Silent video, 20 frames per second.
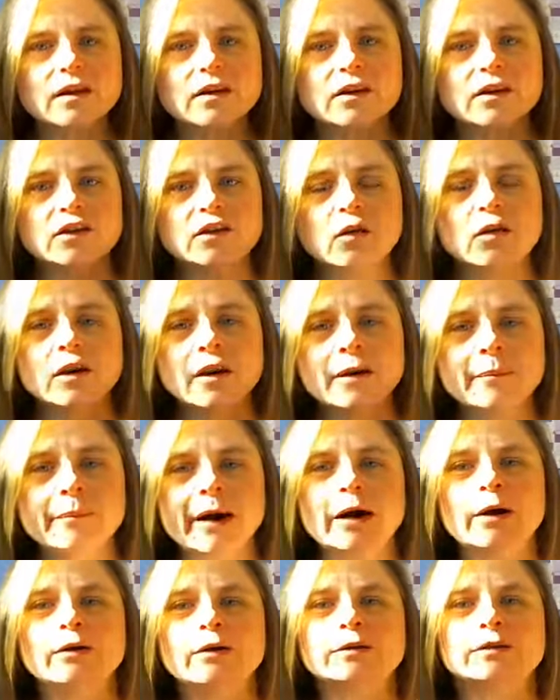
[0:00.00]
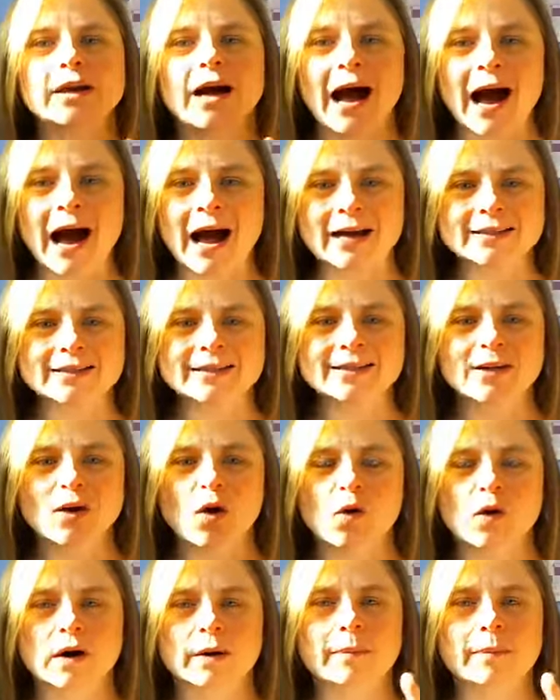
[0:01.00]
Your About Us
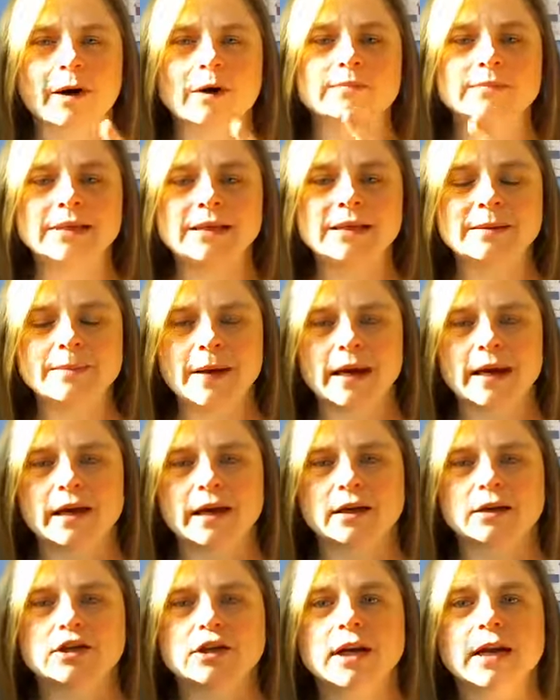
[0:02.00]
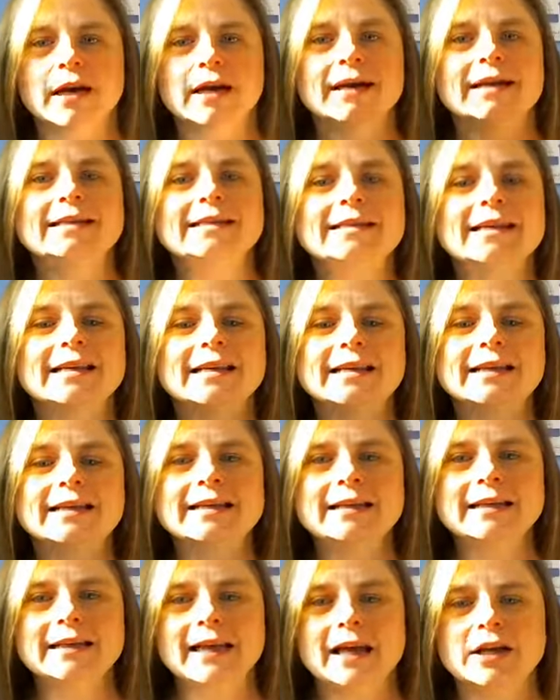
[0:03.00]
or About Me page is an
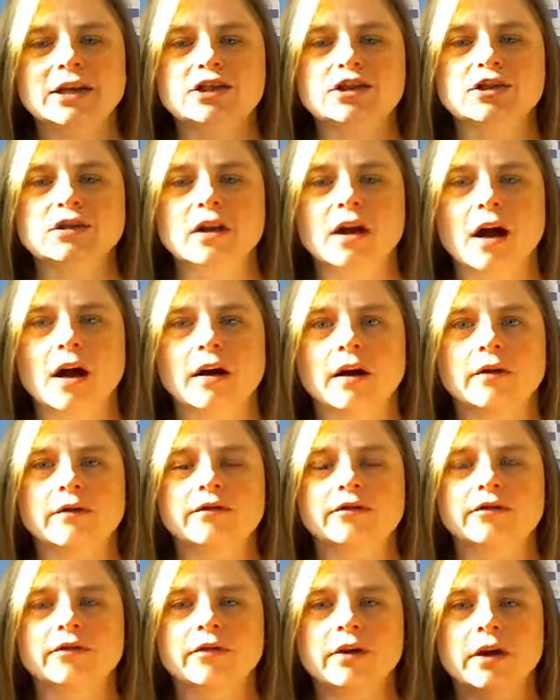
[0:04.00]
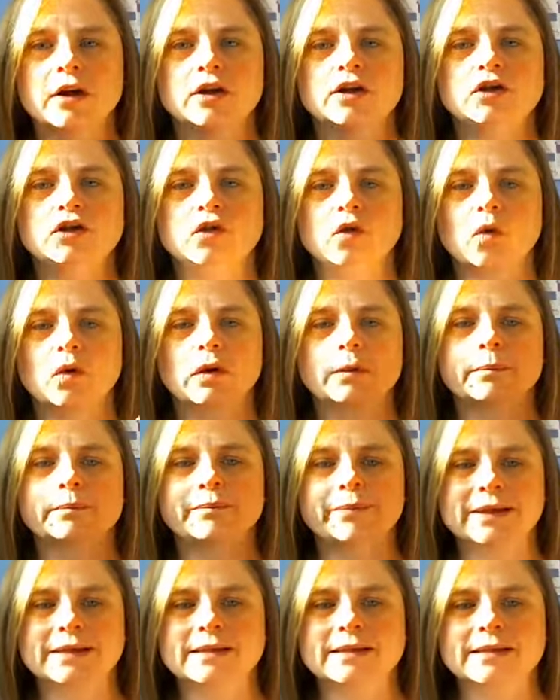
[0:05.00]
indication of your
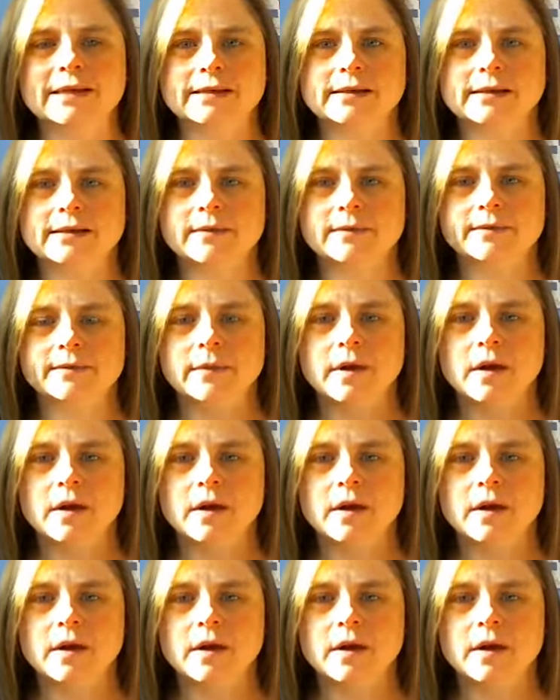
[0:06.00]
business.